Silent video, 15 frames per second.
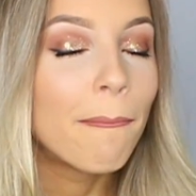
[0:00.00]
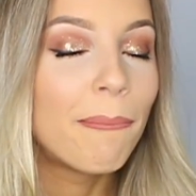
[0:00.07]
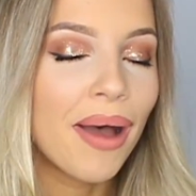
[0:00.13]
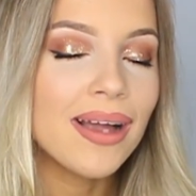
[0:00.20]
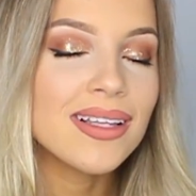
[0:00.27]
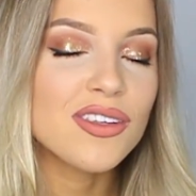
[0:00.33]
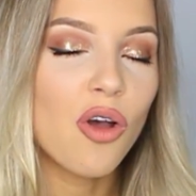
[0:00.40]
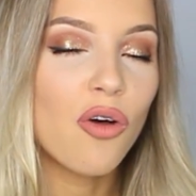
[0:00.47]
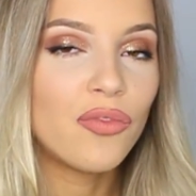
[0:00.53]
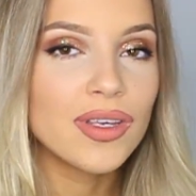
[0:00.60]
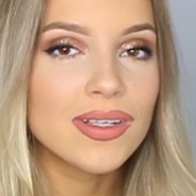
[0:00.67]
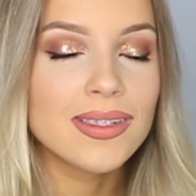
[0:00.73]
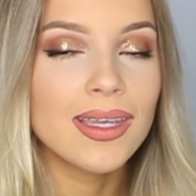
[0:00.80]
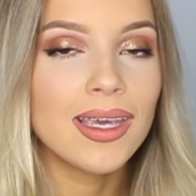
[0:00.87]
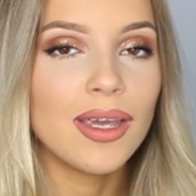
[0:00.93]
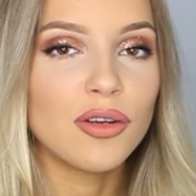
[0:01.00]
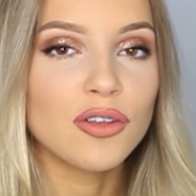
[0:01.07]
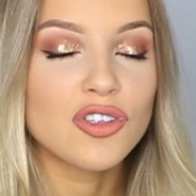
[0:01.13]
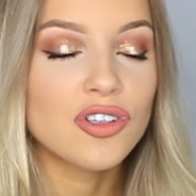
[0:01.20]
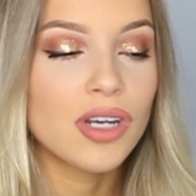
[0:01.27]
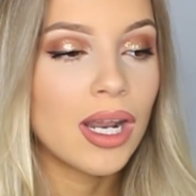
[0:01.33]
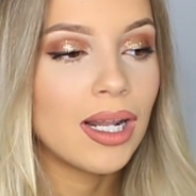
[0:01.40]
But obviously in
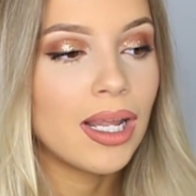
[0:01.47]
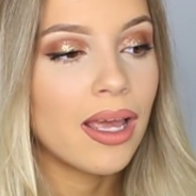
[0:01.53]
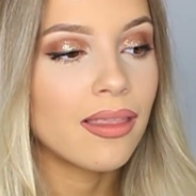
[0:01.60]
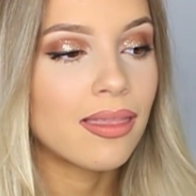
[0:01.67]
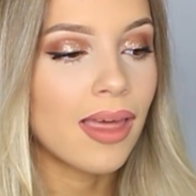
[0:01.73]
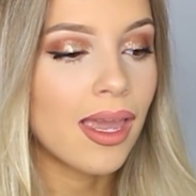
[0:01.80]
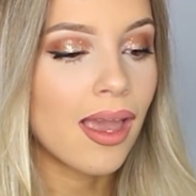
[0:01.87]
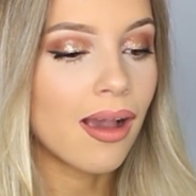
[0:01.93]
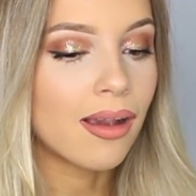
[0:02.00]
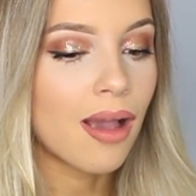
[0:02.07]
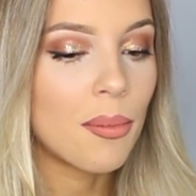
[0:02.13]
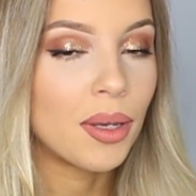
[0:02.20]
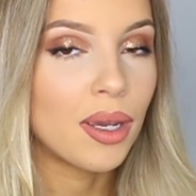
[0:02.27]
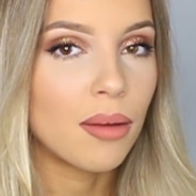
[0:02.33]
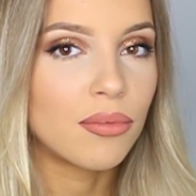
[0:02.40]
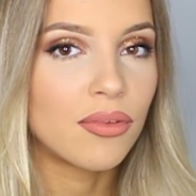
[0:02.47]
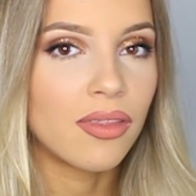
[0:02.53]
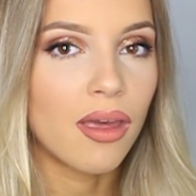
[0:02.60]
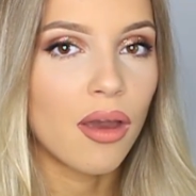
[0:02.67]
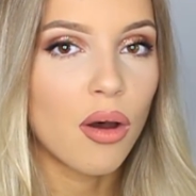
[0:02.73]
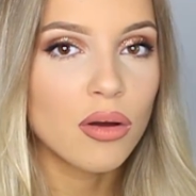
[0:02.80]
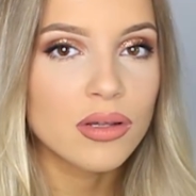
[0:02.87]
Australia they are coming up to
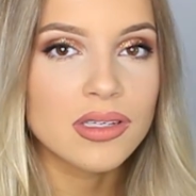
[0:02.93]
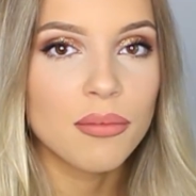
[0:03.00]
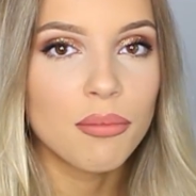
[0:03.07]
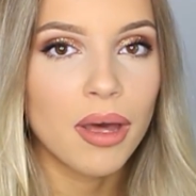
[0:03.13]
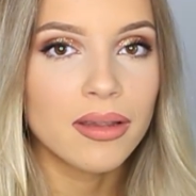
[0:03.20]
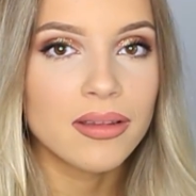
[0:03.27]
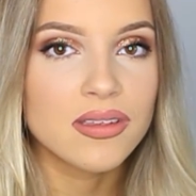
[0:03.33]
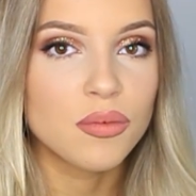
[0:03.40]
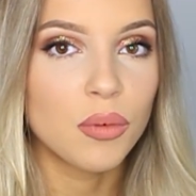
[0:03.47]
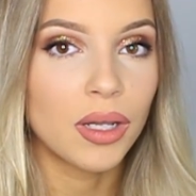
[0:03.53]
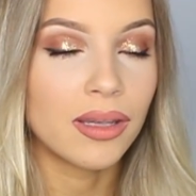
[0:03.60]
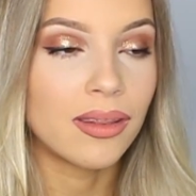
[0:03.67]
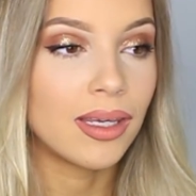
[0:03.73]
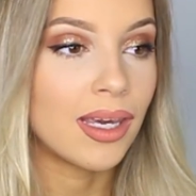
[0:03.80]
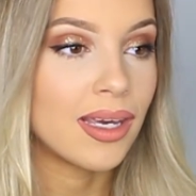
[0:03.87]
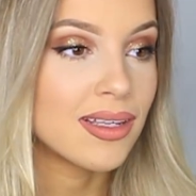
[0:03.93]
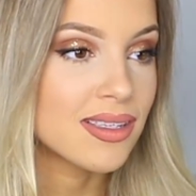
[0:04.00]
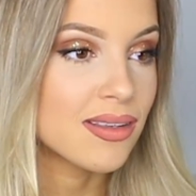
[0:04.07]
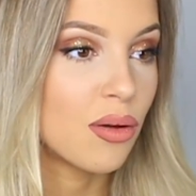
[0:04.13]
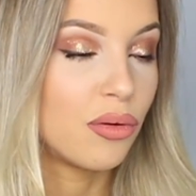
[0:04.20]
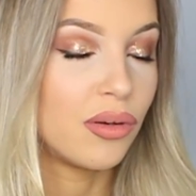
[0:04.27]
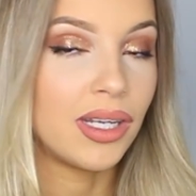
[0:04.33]
their hotter months. Well, I think it
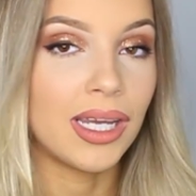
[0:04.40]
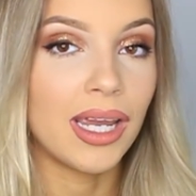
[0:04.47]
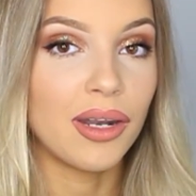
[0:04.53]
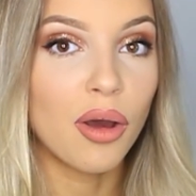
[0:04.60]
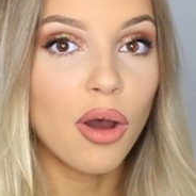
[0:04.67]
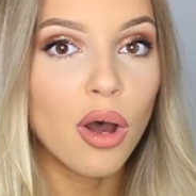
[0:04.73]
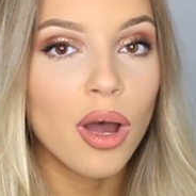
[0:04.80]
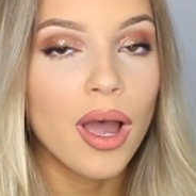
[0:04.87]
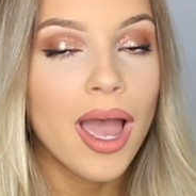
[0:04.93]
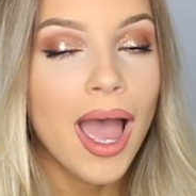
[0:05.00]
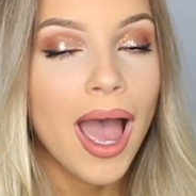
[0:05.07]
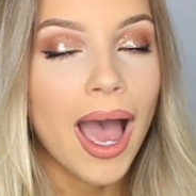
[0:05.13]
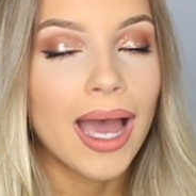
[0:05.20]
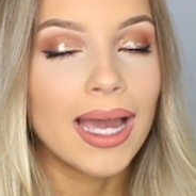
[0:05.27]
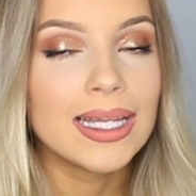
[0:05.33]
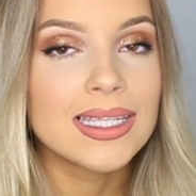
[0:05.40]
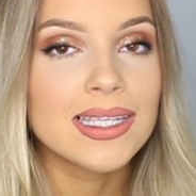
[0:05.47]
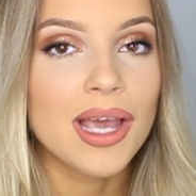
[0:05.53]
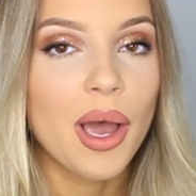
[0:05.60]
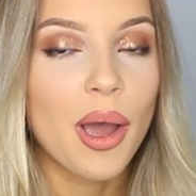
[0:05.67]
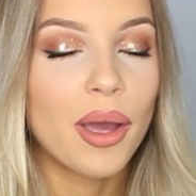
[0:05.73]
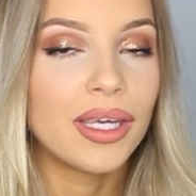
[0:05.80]
is already getting hot, and
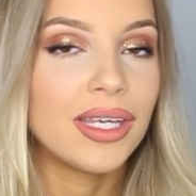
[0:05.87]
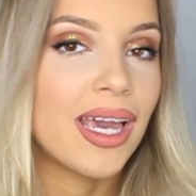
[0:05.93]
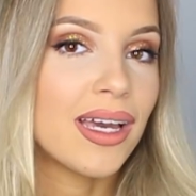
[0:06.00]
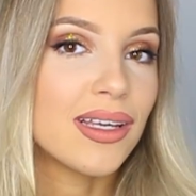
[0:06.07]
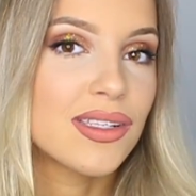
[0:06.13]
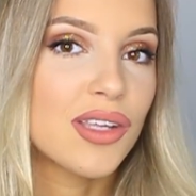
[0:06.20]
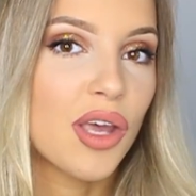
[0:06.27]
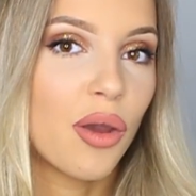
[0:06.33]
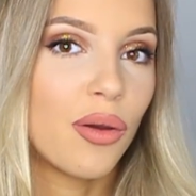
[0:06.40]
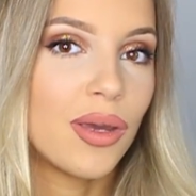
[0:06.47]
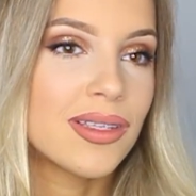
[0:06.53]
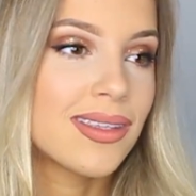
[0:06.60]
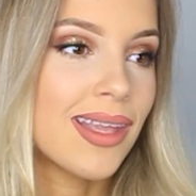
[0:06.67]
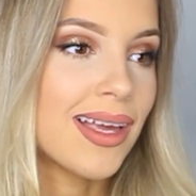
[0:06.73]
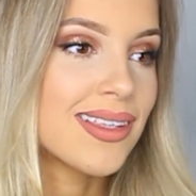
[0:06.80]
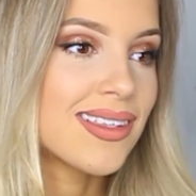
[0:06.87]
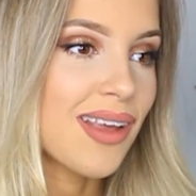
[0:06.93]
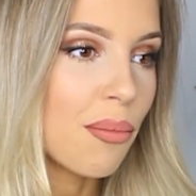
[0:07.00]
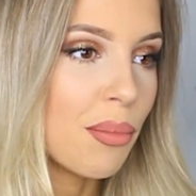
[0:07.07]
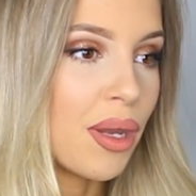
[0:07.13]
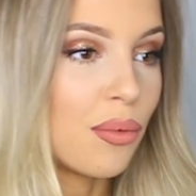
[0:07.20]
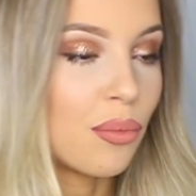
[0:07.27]
yeah, so it's their
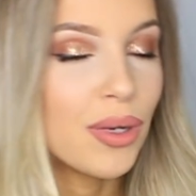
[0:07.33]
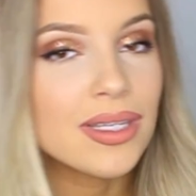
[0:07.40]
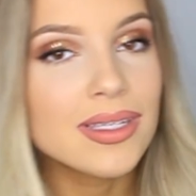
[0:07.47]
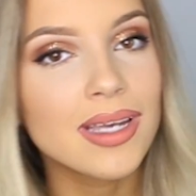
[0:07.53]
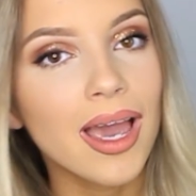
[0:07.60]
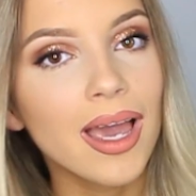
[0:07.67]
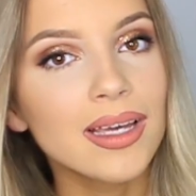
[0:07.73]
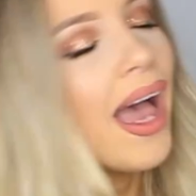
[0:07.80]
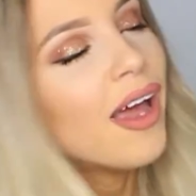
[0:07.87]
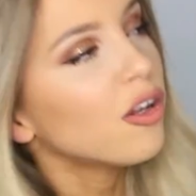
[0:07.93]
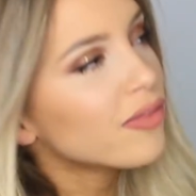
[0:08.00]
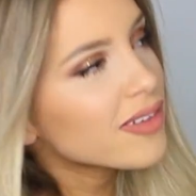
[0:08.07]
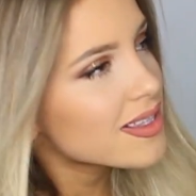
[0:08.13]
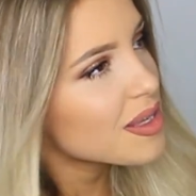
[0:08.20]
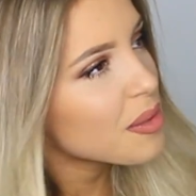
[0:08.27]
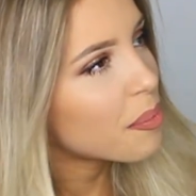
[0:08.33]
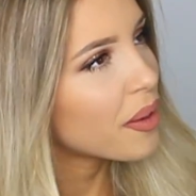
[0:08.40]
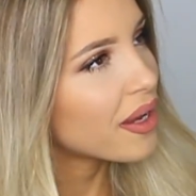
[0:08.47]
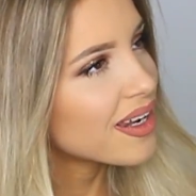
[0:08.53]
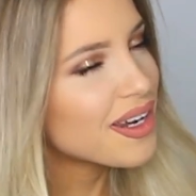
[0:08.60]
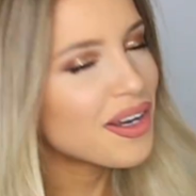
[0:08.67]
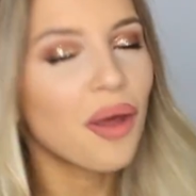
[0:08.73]
summer and winter. And obviously,
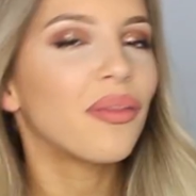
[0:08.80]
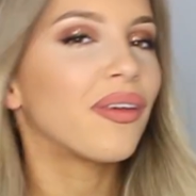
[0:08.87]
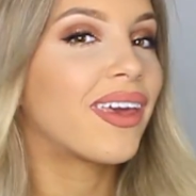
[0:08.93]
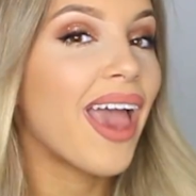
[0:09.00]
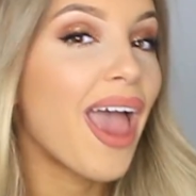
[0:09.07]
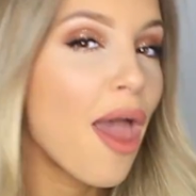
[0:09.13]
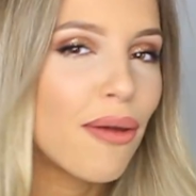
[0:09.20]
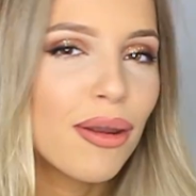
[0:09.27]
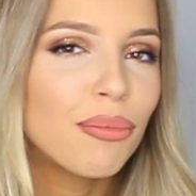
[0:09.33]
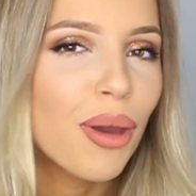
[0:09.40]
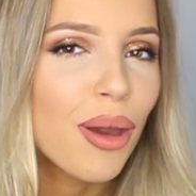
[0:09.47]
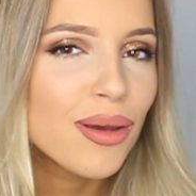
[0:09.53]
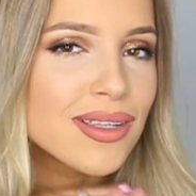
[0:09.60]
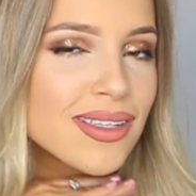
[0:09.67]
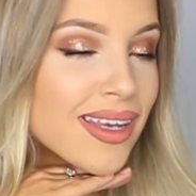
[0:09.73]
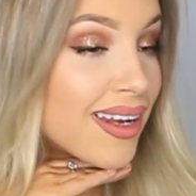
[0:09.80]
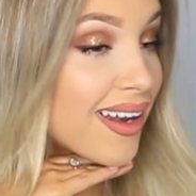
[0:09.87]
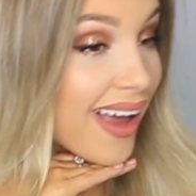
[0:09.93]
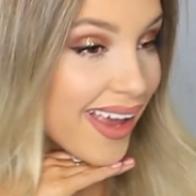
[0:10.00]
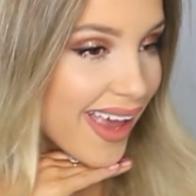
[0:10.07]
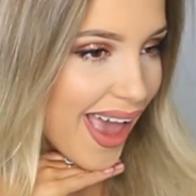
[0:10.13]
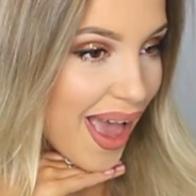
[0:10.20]
being, you know, the caring person
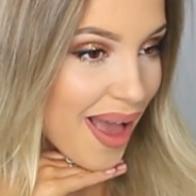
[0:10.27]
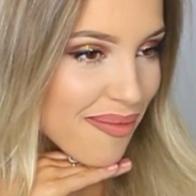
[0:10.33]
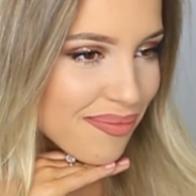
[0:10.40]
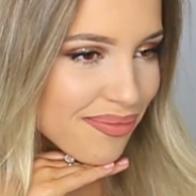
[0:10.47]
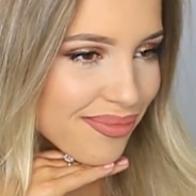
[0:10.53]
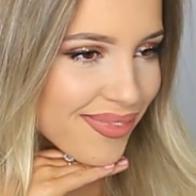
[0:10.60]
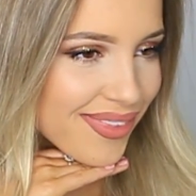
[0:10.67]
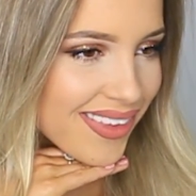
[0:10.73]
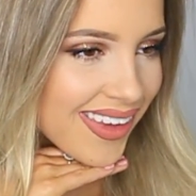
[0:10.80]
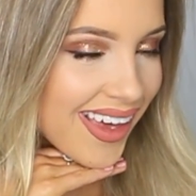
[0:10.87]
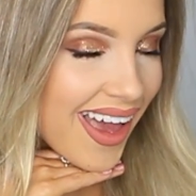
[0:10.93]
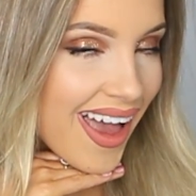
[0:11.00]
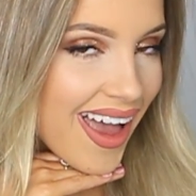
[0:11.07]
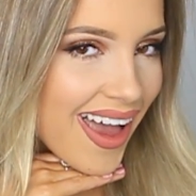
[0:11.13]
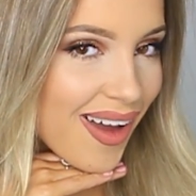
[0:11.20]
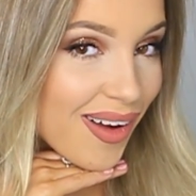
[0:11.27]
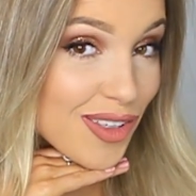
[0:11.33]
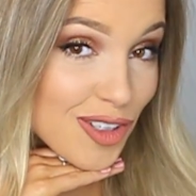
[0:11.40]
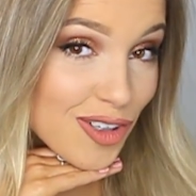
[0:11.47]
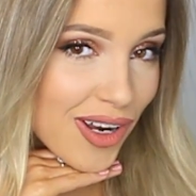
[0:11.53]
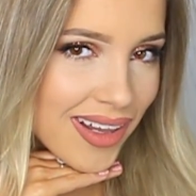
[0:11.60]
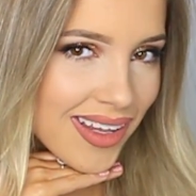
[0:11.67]
I am,
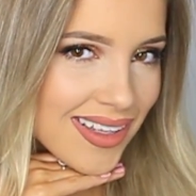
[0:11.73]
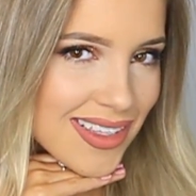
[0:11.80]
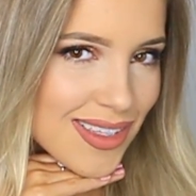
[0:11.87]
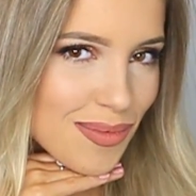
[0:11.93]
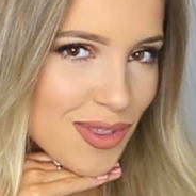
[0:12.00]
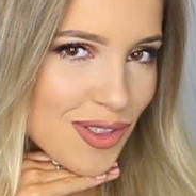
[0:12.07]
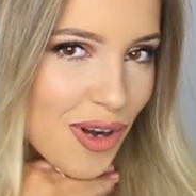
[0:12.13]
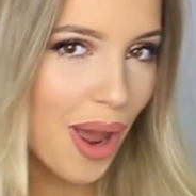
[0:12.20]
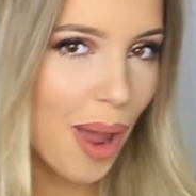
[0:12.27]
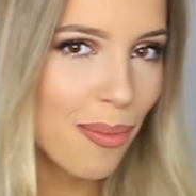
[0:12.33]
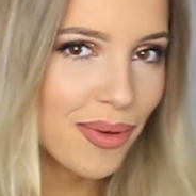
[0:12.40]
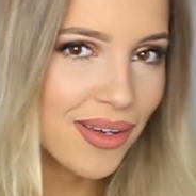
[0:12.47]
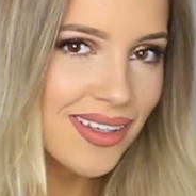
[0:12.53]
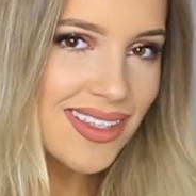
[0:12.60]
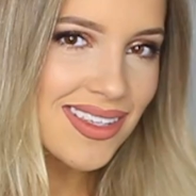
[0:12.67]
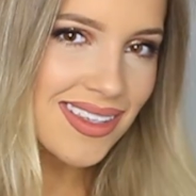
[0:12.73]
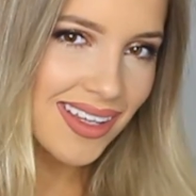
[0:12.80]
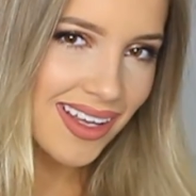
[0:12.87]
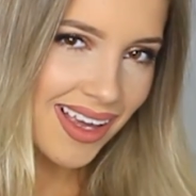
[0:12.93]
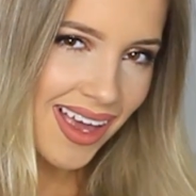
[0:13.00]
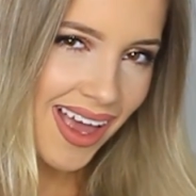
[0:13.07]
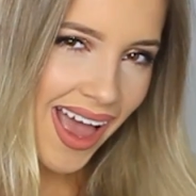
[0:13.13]
Australian subscribers,
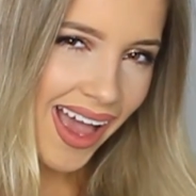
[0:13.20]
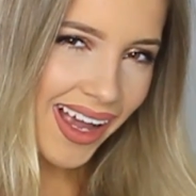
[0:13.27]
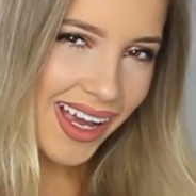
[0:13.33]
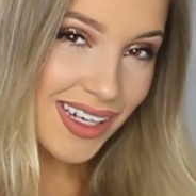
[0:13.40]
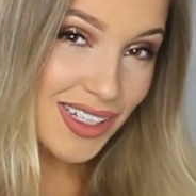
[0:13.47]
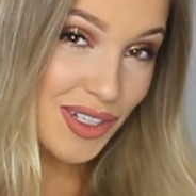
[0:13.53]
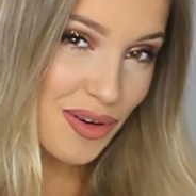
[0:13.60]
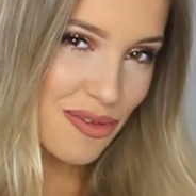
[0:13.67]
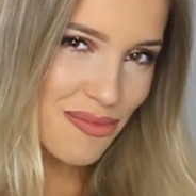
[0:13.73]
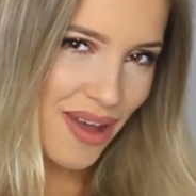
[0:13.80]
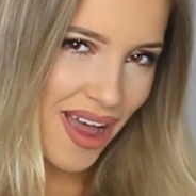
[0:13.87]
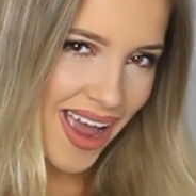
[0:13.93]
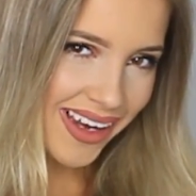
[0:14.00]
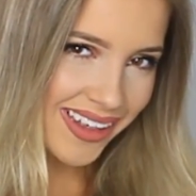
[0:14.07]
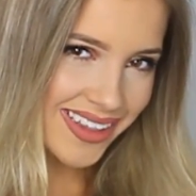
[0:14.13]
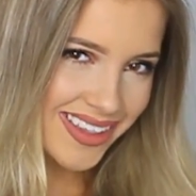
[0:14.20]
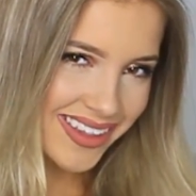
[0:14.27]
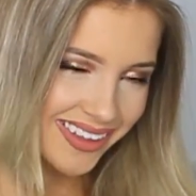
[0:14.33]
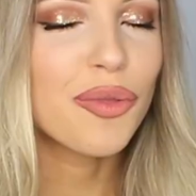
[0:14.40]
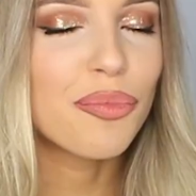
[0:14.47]
I got you in mind.